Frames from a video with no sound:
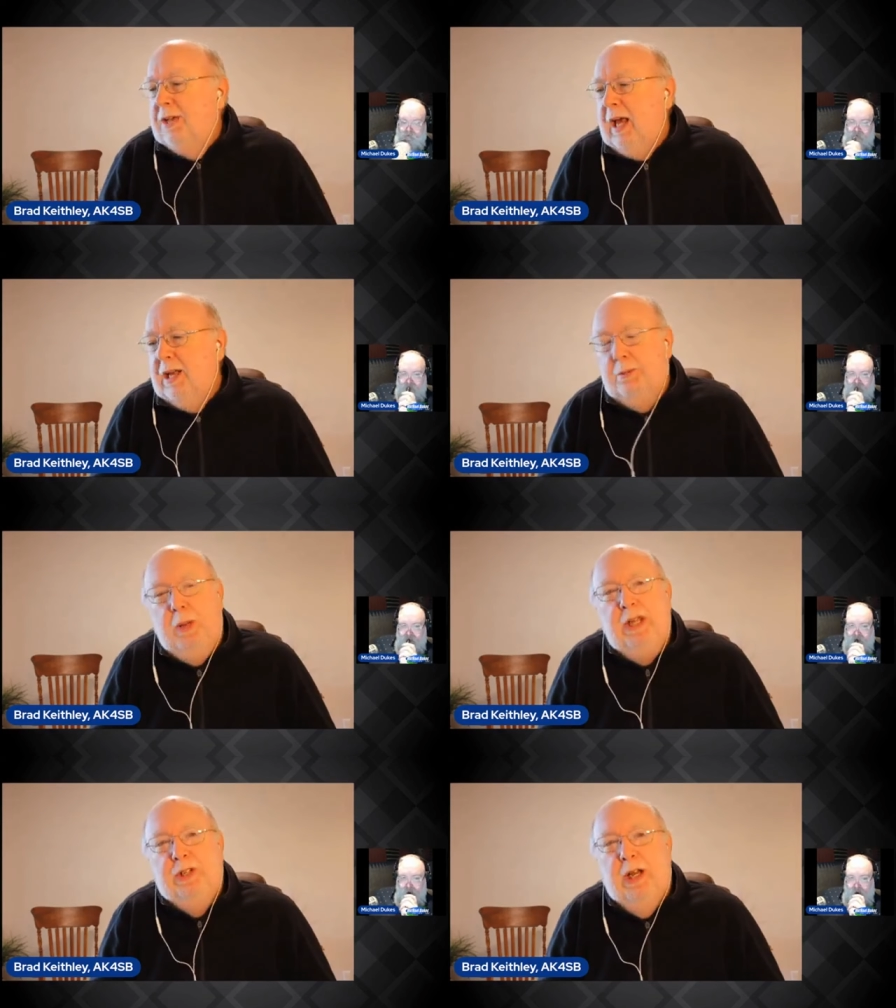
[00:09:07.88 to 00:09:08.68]
has a
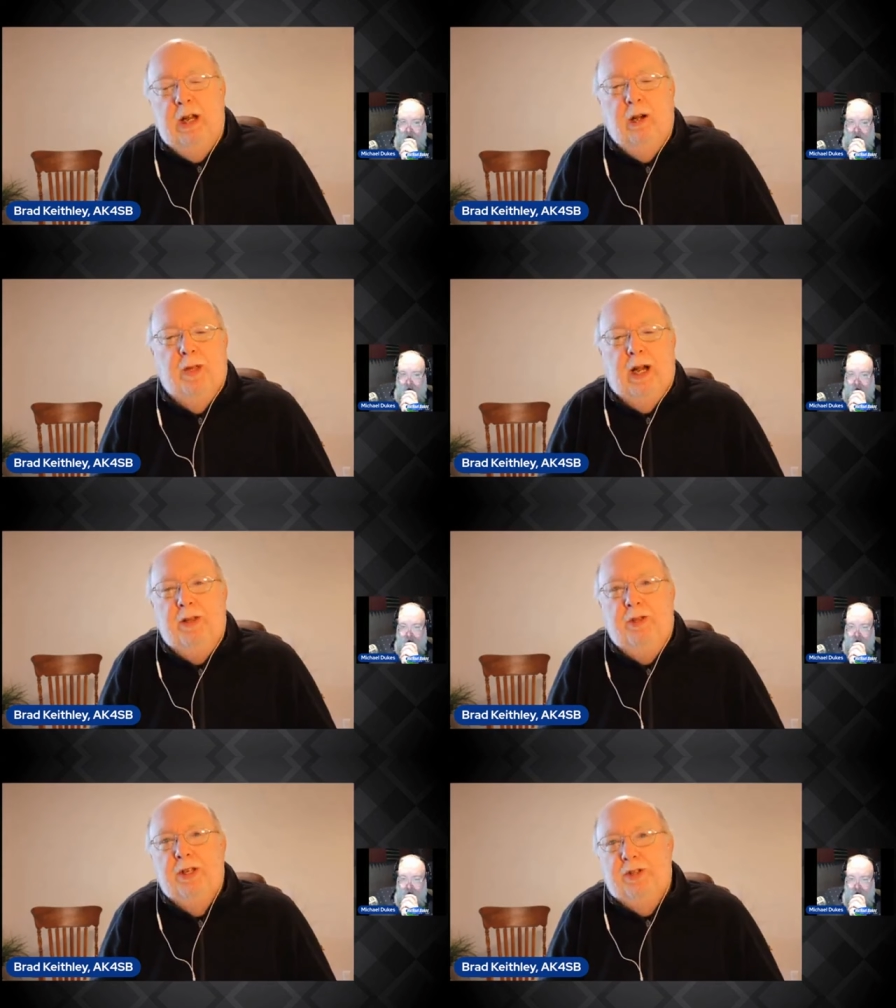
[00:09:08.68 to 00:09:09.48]
piece in here that
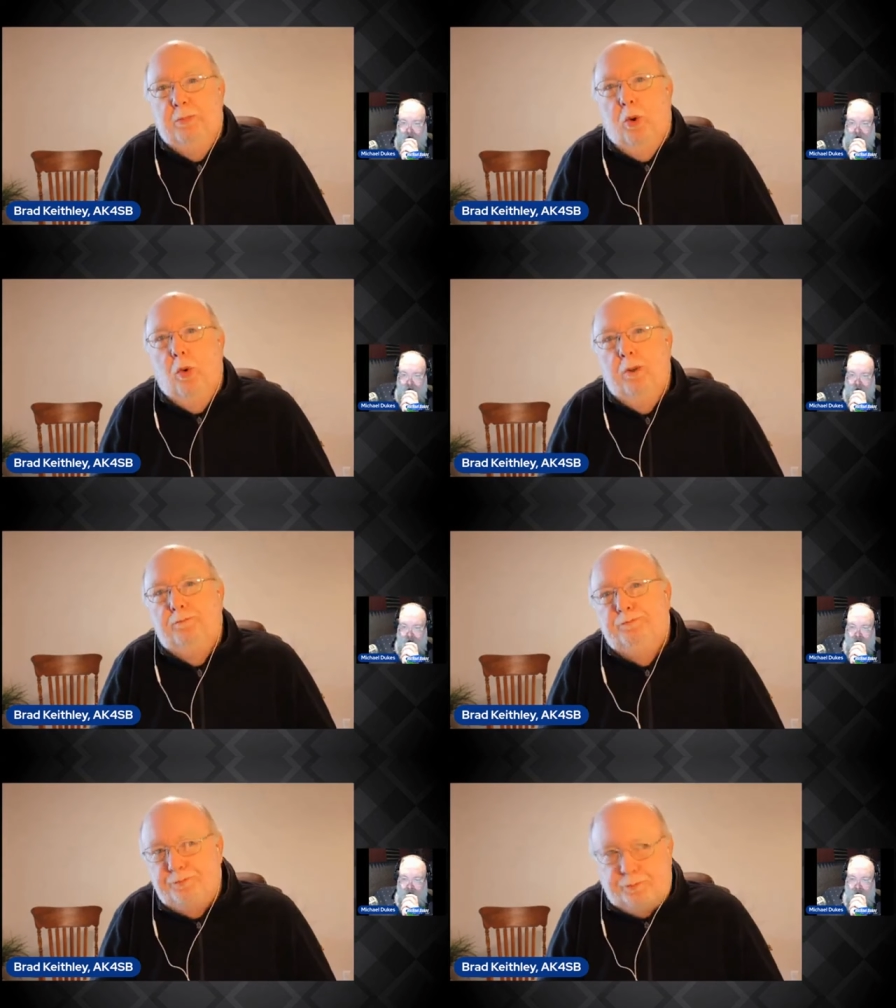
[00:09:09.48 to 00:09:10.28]
I think is important.
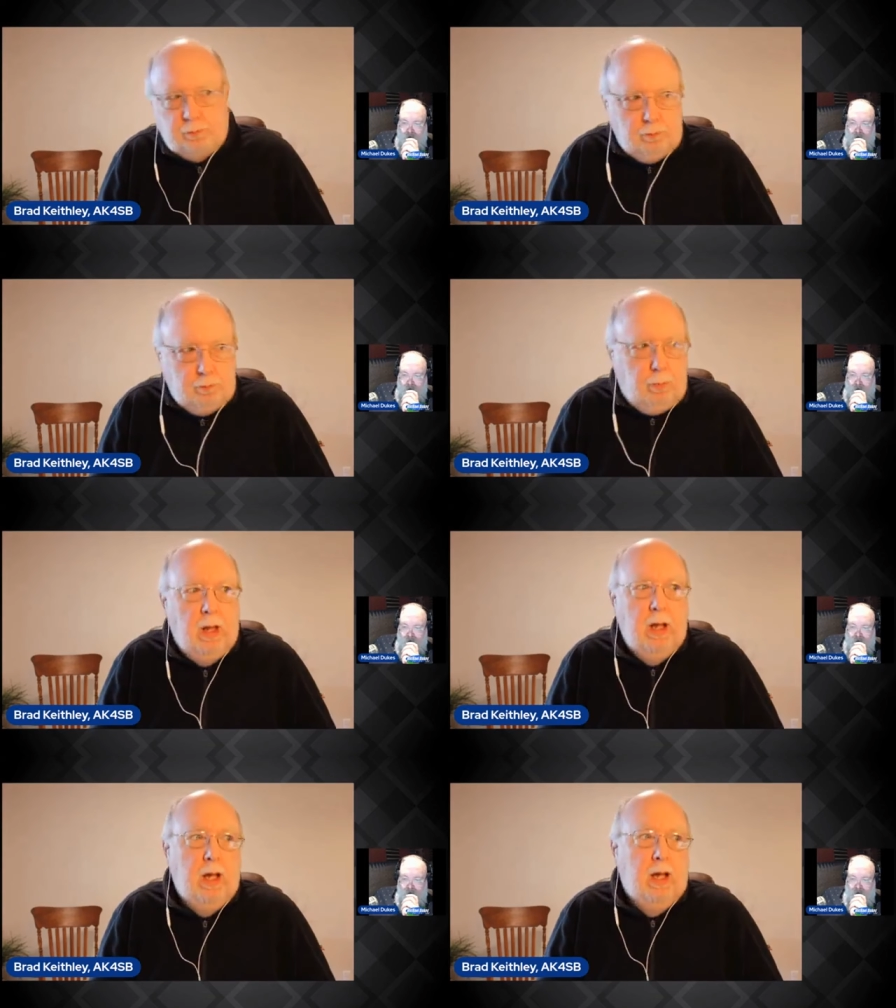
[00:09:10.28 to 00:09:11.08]

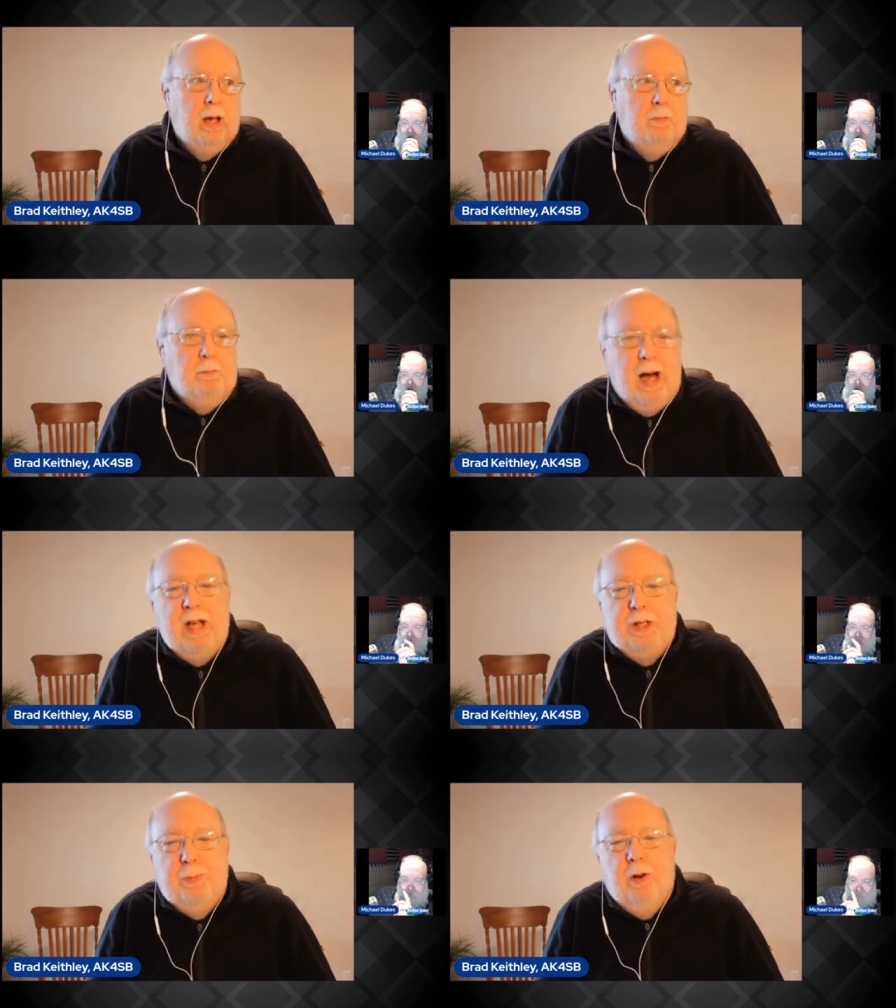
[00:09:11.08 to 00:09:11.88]
My
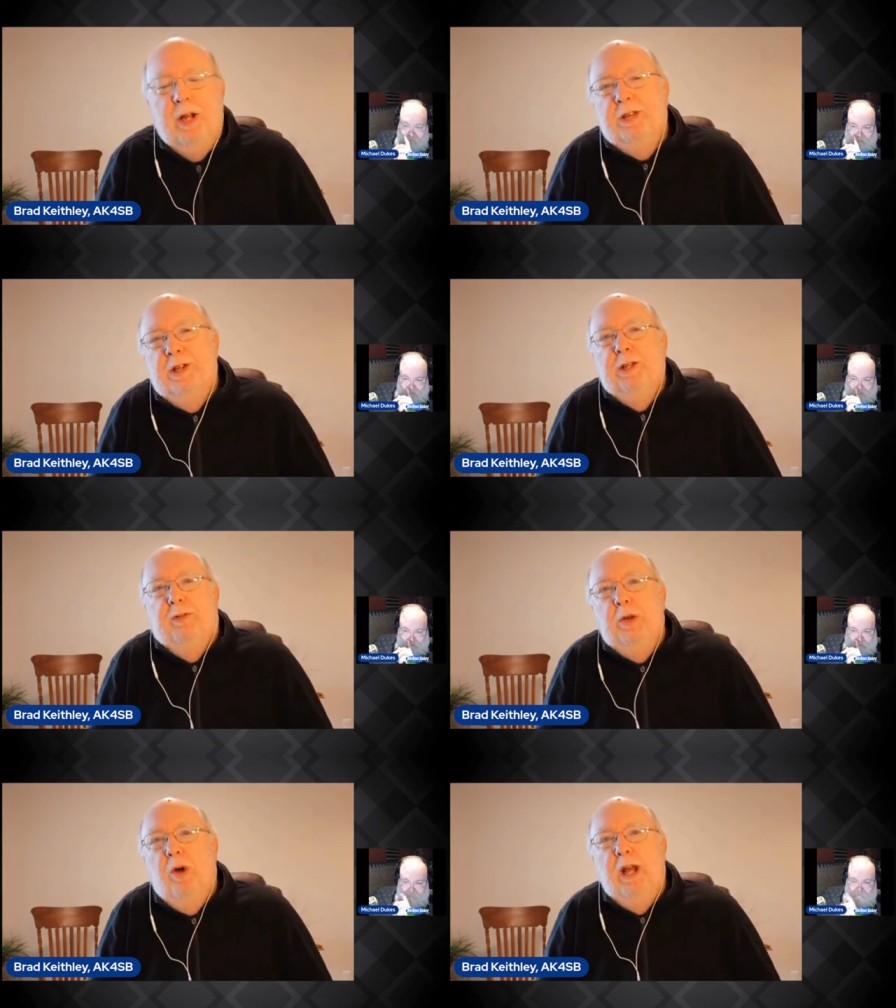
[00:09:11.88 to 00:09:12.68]
experience is,
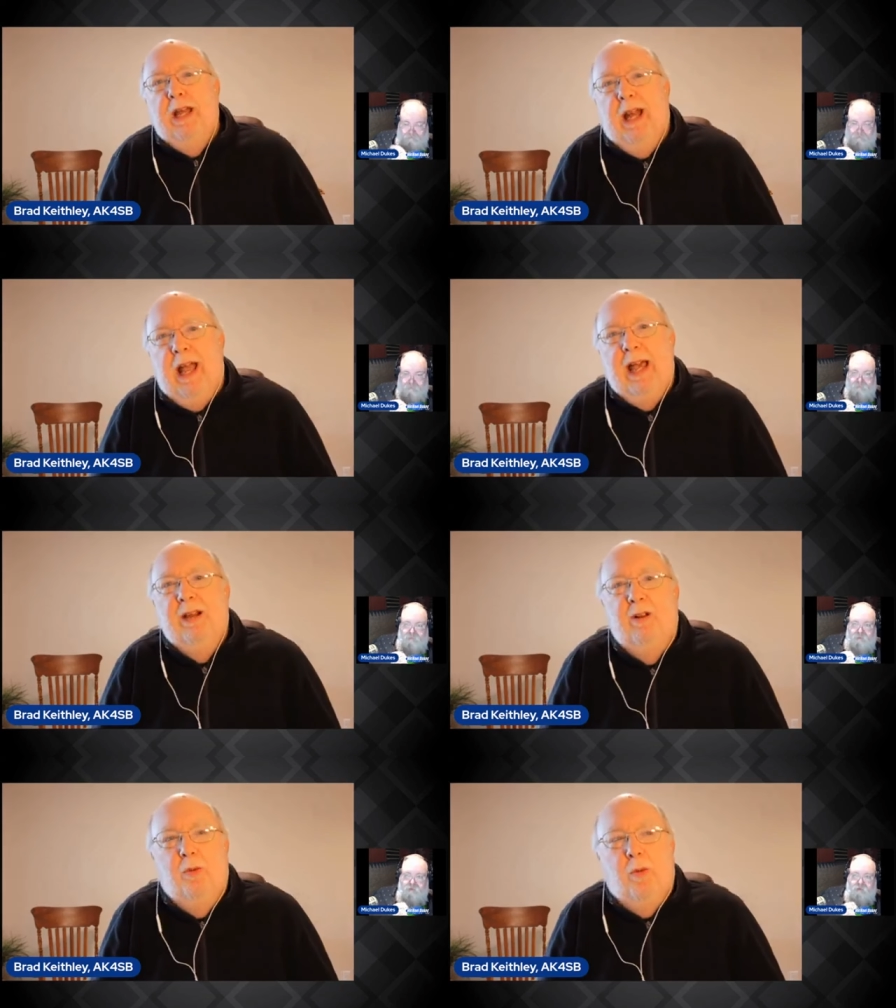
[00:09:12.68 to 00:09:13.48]
if you want to get a
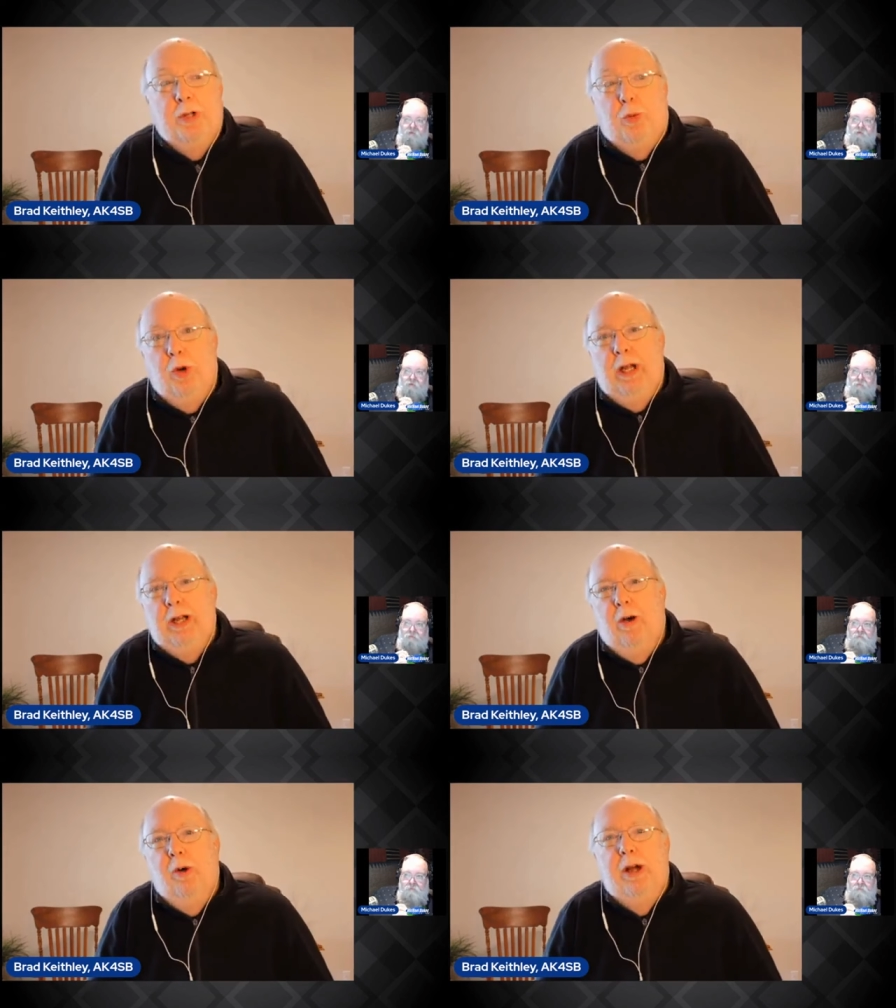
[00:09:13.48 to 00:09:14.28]
handle on what's really
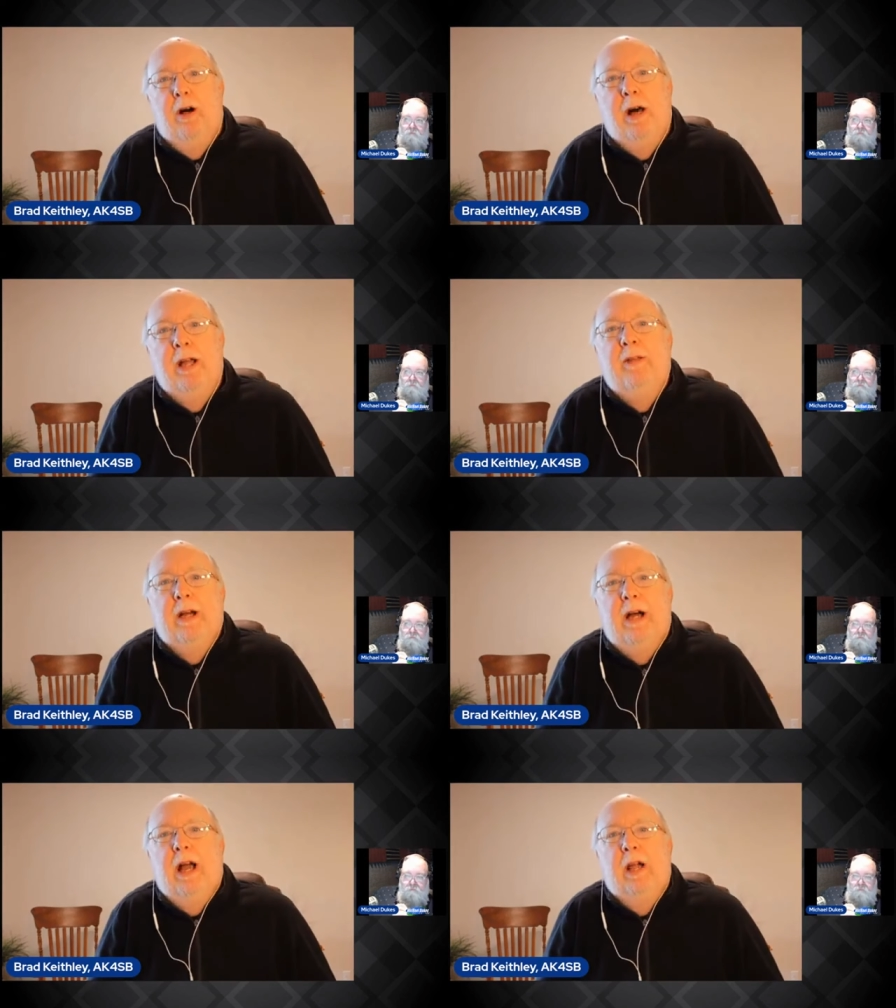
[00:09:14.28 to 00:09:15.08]
going on in the
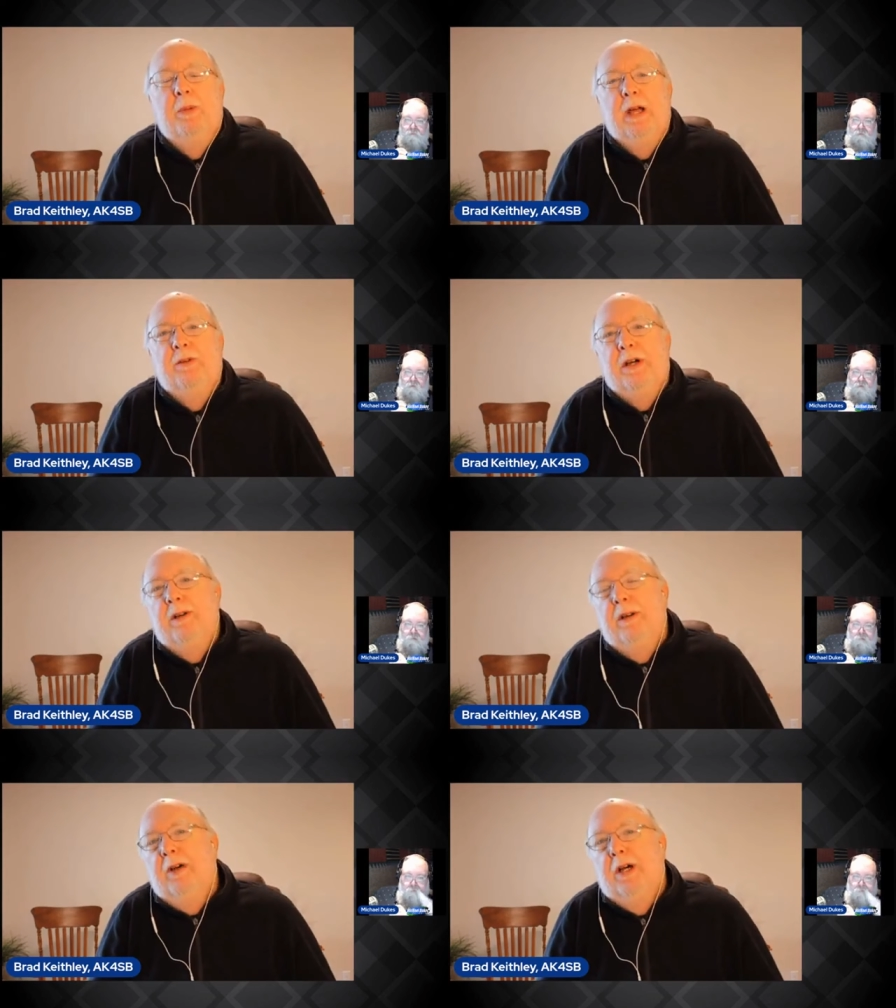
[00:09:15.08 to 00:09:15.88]
economy of a
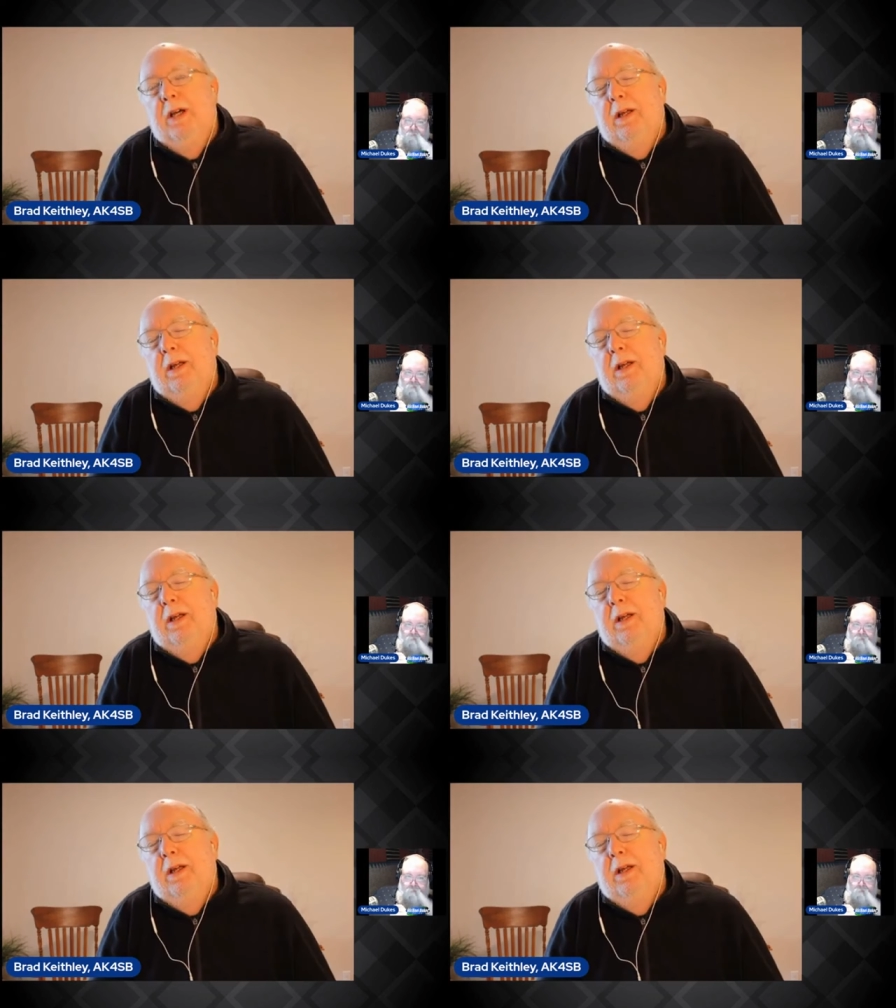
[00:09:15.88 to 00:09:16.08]
of a